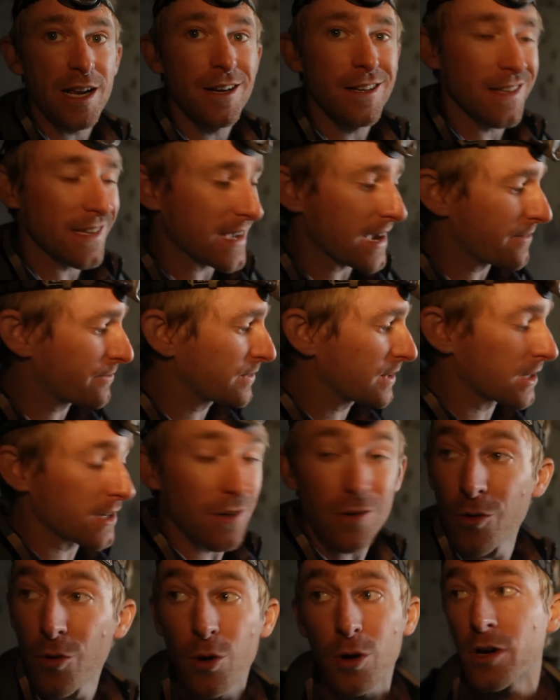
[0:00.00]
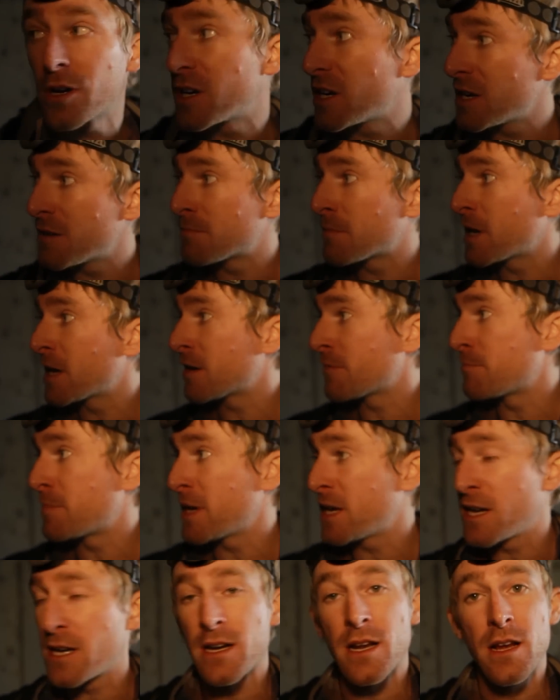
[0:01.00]
here that got flooded, or it might have
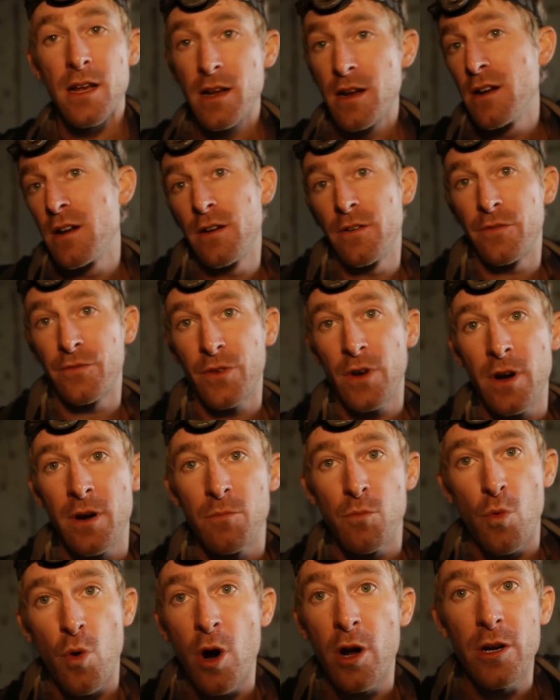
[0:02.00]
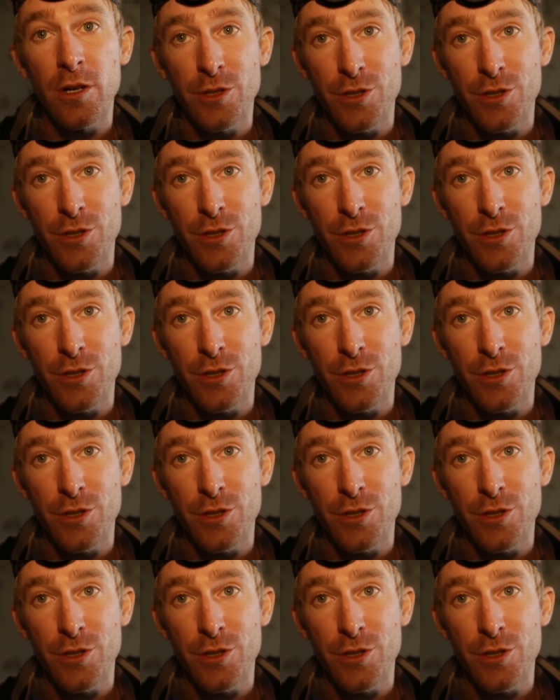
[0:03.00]
been from one or